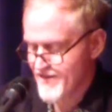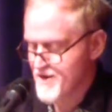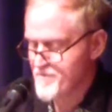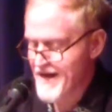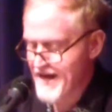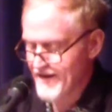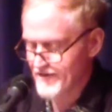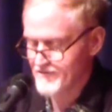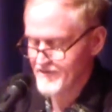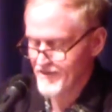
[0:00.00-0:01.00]
Then it
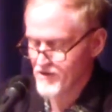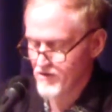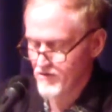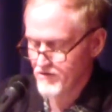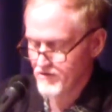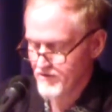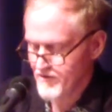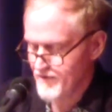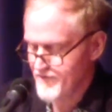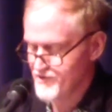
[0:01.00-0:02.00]
bagged and clung
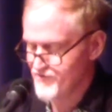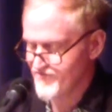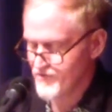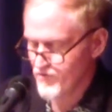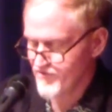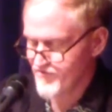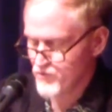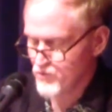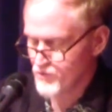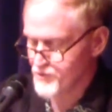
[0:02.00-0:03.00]
and made you feel the
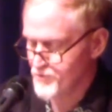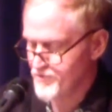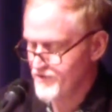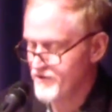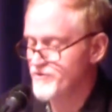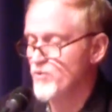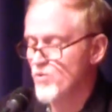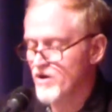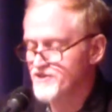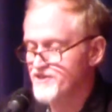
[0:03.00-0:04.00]
fool you'd been to
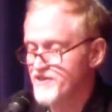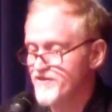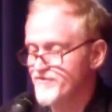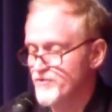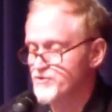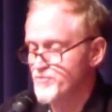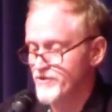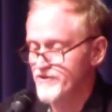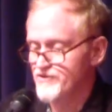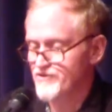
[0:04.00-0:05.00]
want it in the first
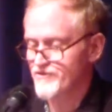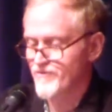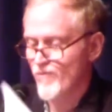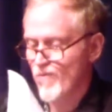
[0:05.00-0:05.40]
place.